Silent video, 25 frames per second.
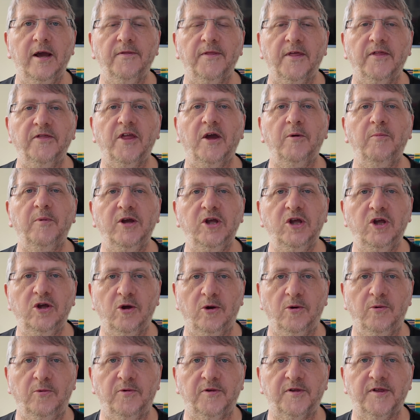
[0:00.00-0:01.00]
that they were
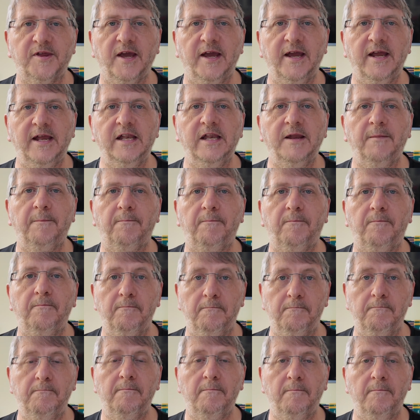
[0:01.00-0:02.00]
used in the
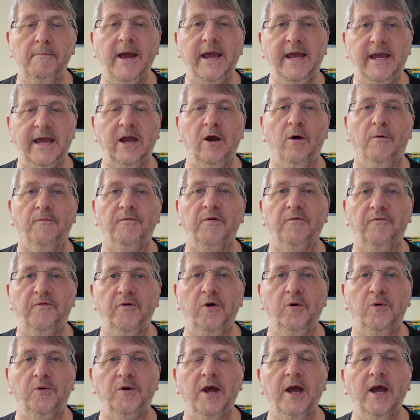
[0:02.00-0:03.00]
making of the
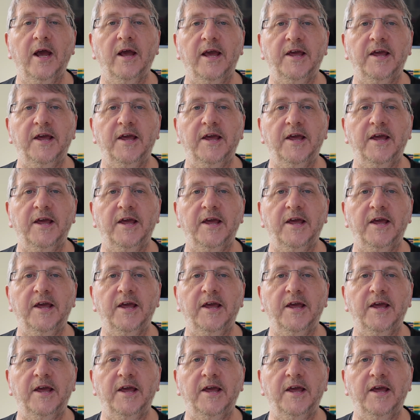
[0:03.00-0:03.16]
food.